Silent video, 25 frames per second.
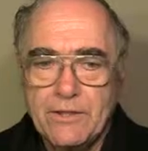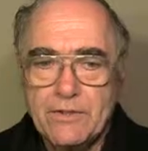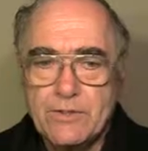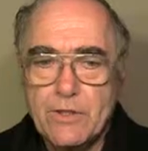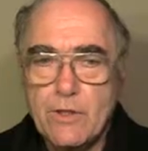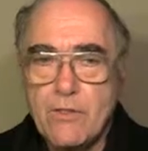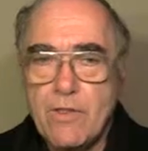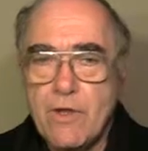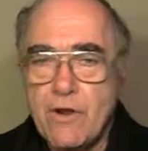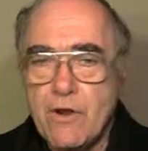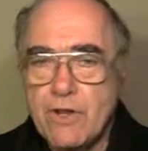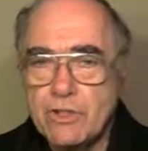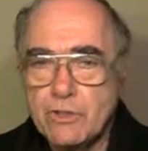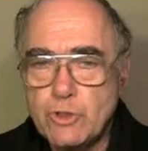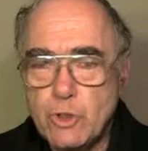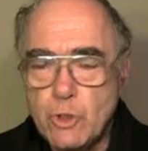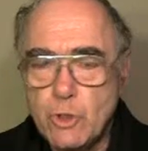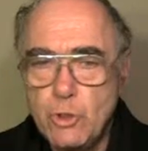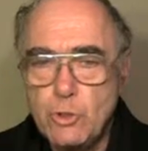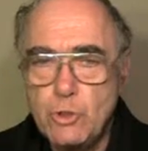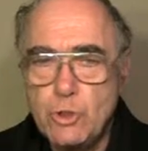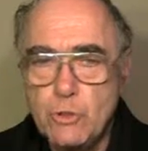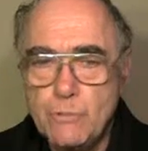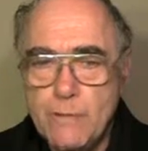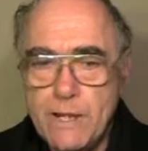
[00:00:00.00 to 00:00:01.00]
So there are
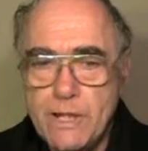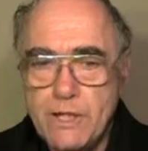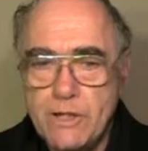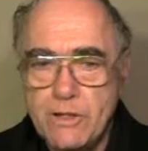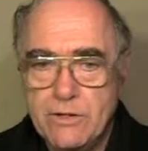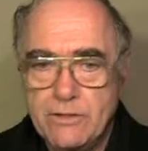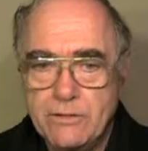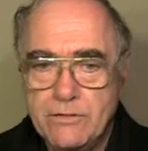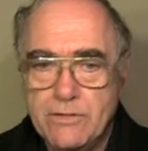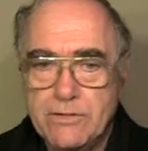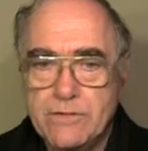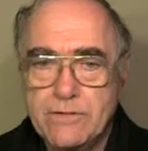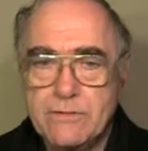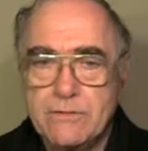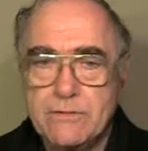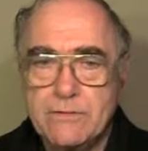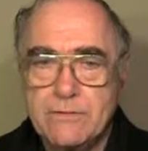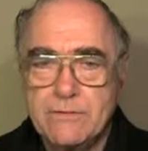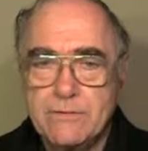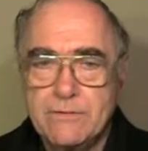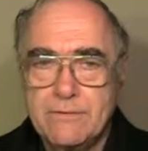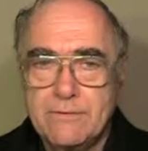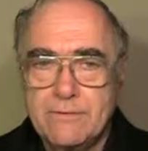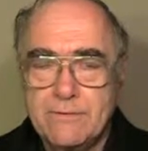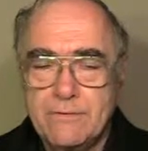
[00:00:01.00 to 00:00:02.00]
two dominions,
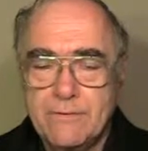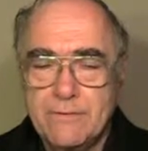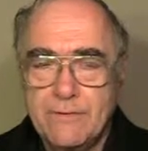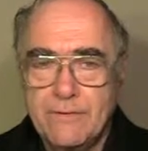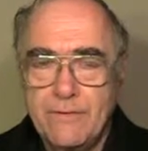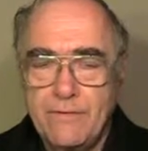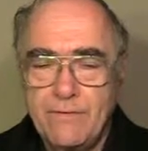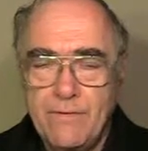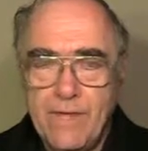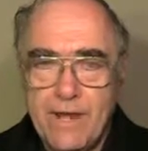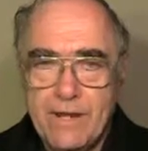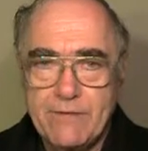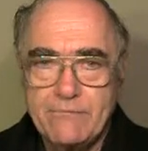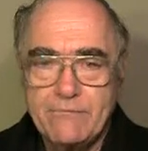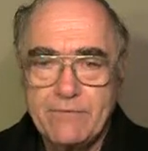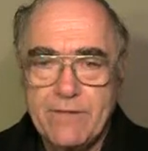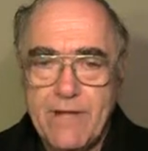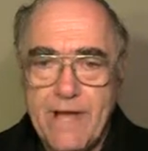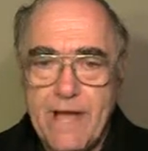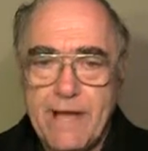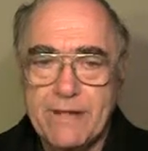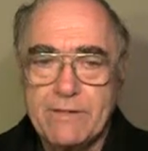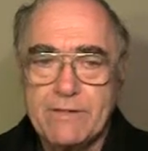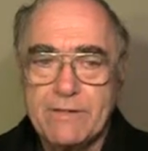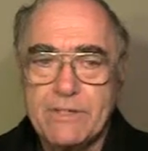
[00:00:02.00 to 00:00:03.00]
that of
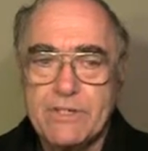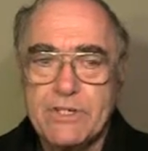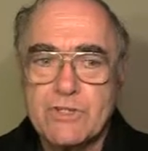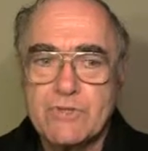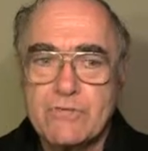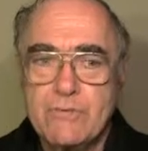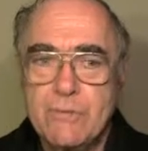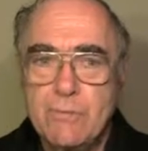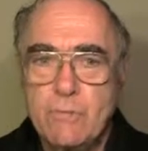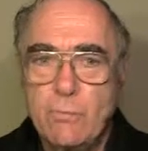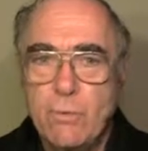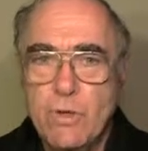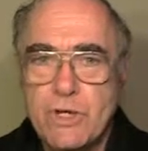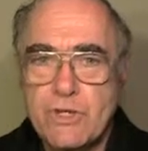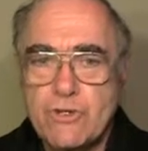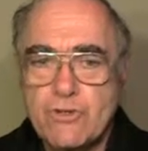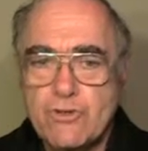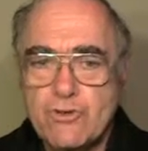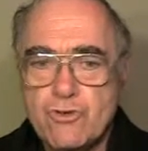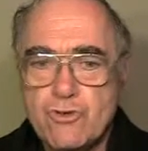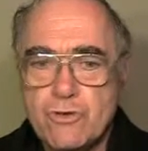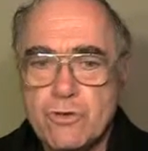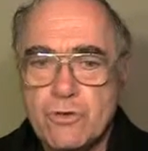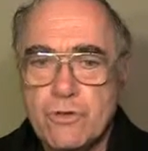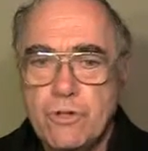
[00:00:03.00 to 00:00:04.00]
darkness from
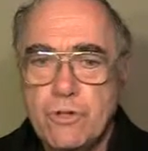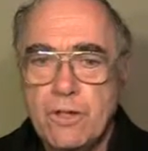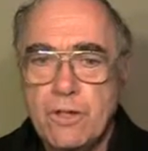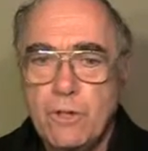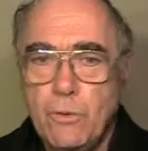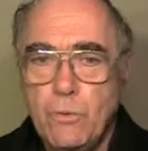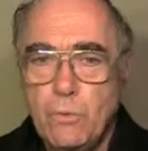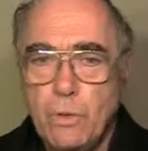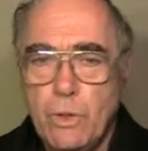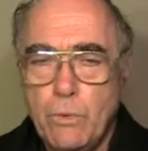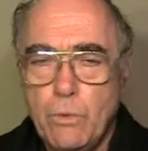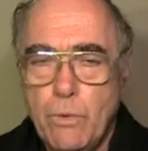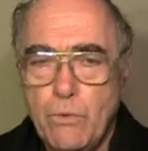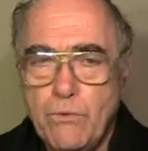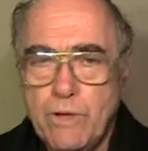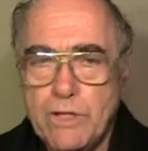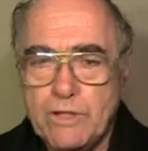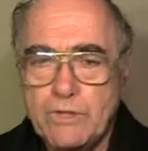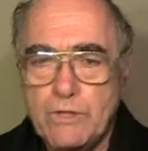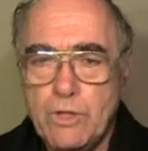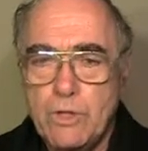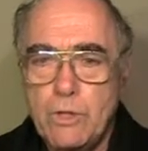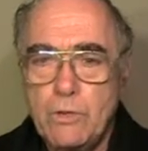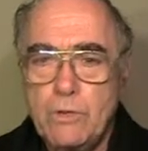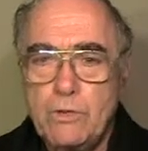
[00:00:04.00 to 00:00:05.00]
which we were
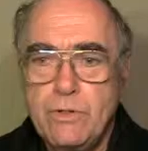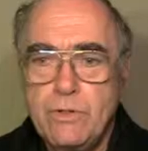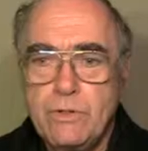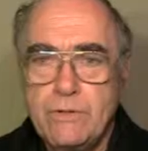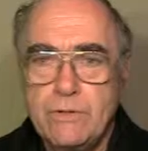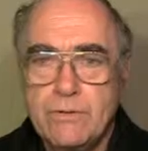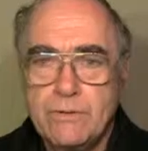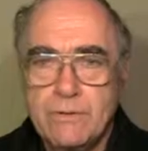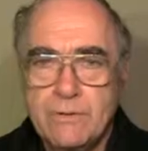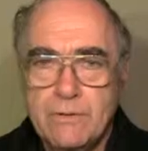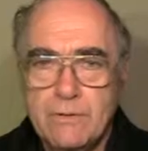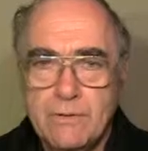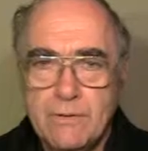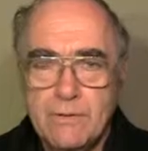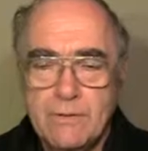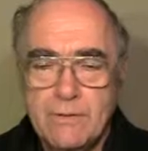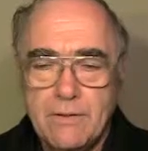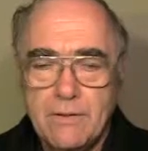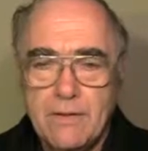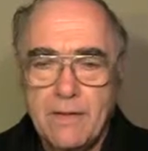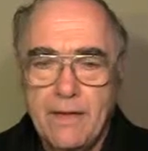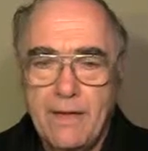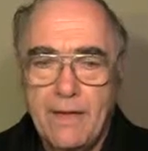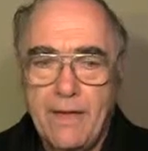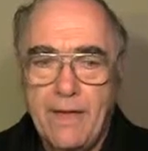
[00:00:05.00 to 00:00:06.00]
rescued,
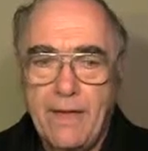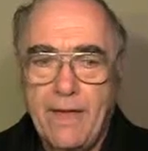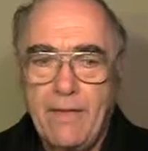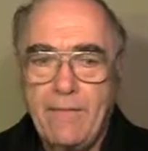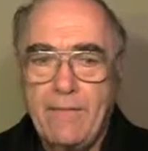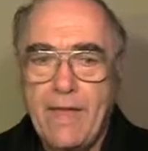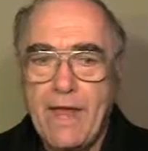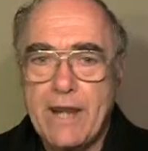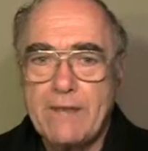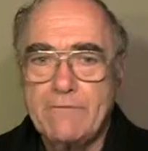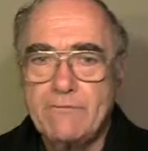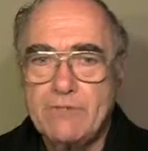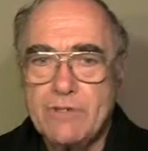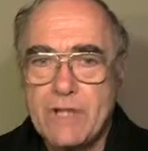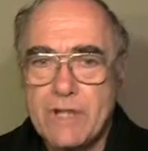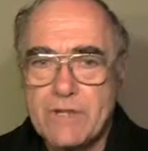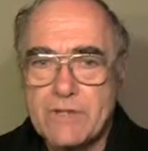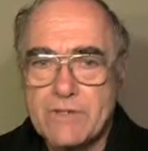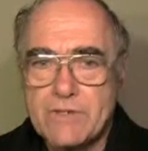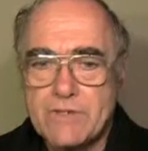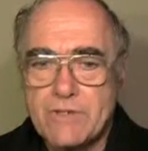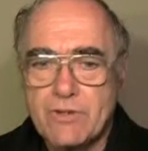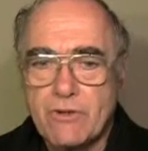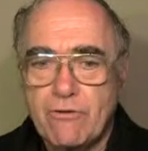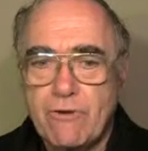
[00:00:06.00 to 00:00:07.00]
and that of
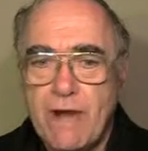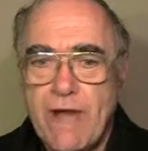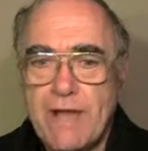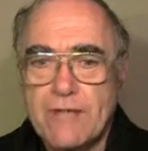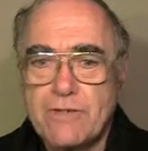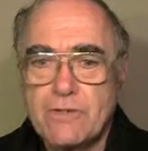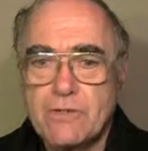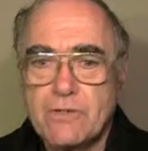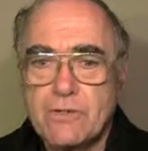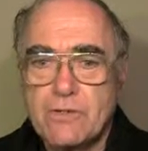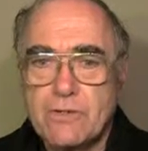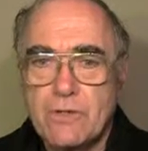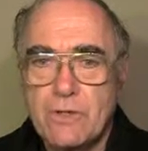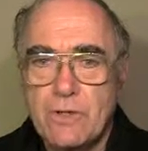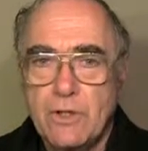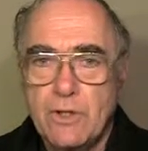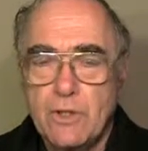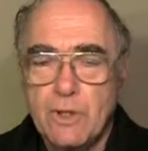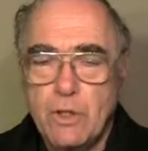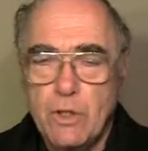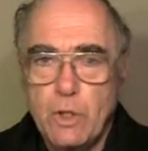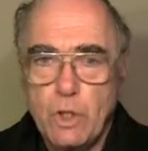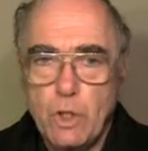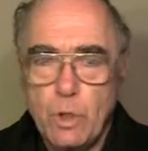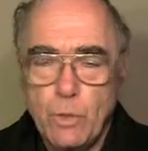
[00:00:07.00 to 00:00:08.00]
Jesus Christ
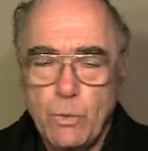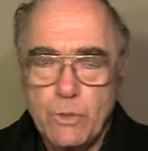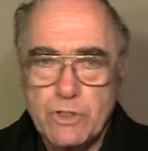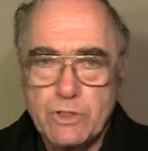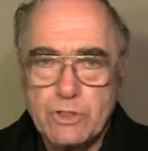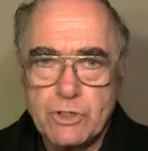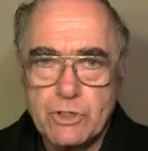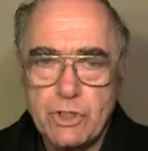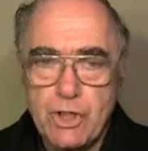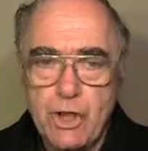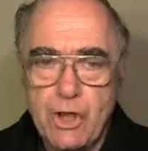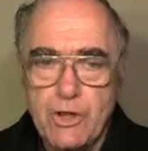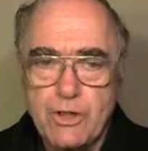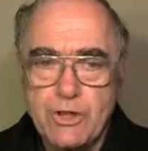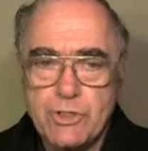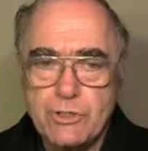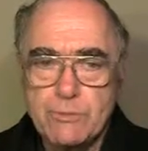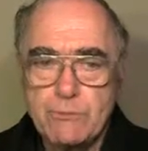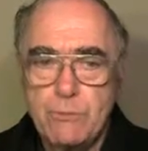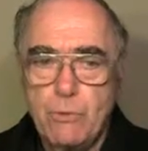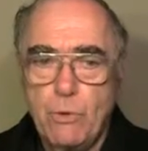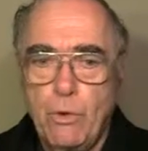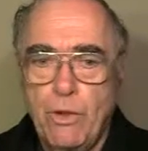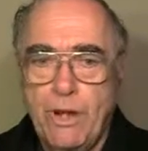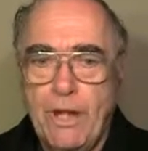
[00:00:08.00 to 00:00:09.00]
to which God
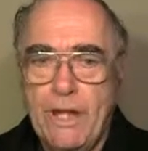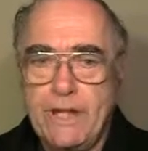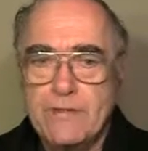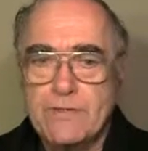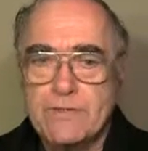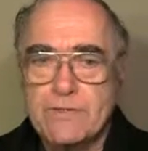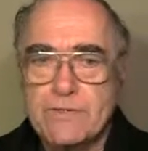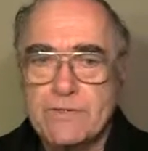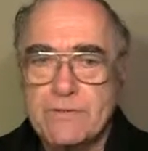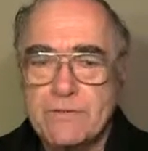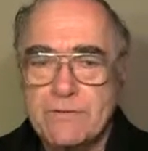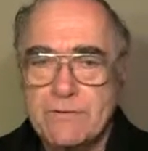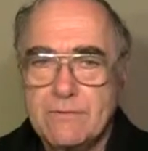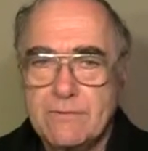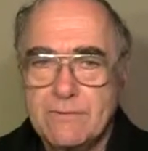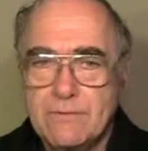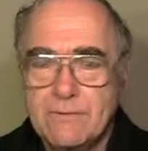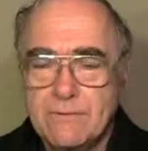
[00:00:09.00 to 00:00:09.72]
has brought us.